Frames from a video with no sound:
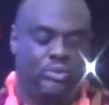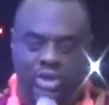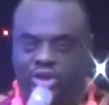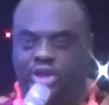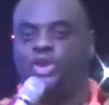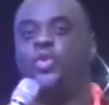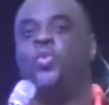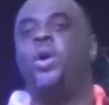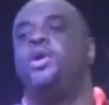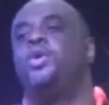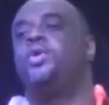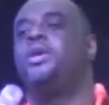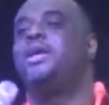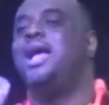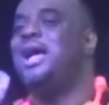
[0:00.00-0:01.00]
This is when
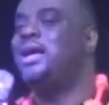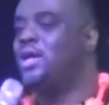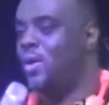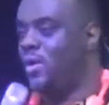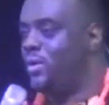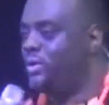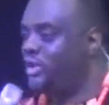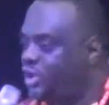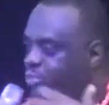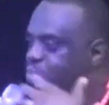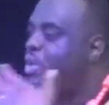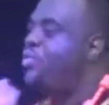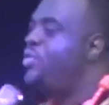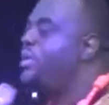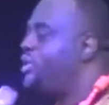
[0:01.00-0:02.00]
you hear God,
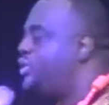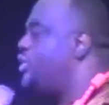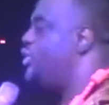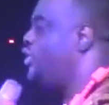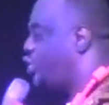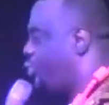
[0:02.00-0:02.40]
spirit to